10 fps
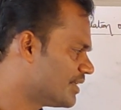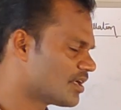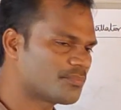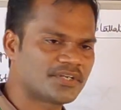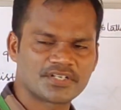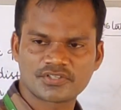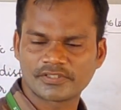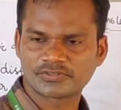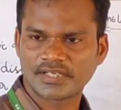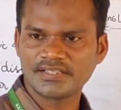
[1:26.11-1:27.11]
denominator is
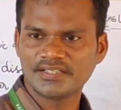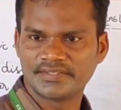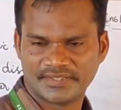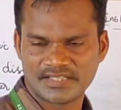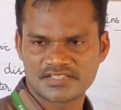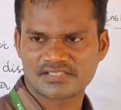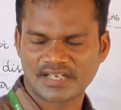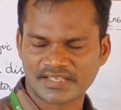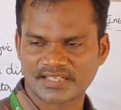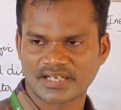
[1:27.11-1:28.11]
also an density,
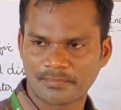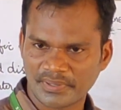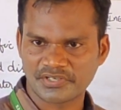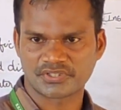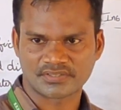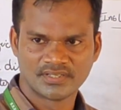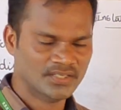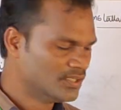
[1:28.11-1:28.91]
like in comparison.